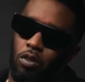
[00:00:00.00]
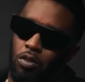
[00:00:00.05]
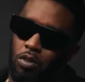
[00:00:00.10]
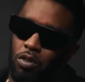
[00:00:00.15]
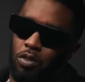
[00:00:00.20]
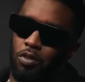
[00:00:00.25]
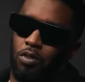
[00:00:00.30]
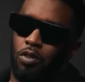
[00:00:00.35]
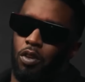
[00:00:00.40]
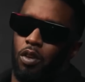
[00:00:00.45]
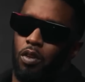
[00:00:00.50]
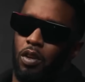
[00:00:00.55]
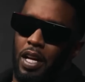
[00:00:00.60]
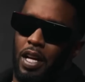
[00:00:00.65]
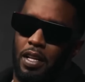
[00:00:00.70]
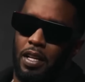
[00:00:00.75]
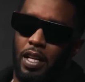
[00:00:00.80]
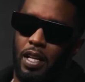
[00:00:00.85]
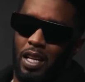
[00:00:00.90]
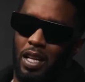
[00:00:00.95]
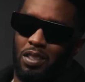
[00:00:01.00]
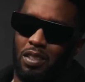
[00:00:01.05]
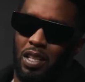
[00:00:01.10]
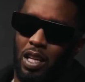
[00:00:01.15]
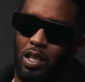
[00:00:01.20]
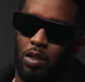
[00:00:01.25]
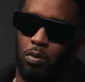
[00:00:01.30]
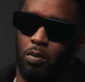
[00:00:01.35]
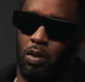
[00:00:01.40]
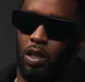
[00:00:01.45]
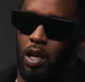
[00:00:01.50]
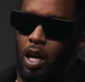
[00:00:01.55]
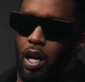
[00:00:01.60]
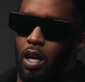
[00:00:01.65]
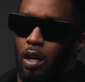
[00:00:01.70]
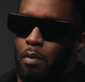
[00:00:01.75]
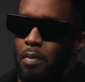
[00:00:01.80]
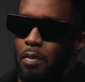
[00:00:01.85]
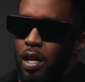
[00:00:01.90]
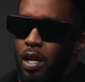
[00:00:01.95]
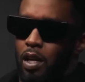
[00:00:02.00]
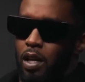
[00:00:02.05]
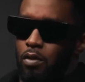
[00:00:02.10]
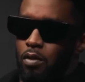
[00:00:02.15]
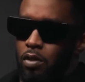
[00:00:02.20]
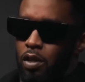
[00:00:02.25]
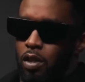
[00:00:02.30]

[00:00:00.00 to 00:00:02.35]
nobody saw this new twist coming. Here's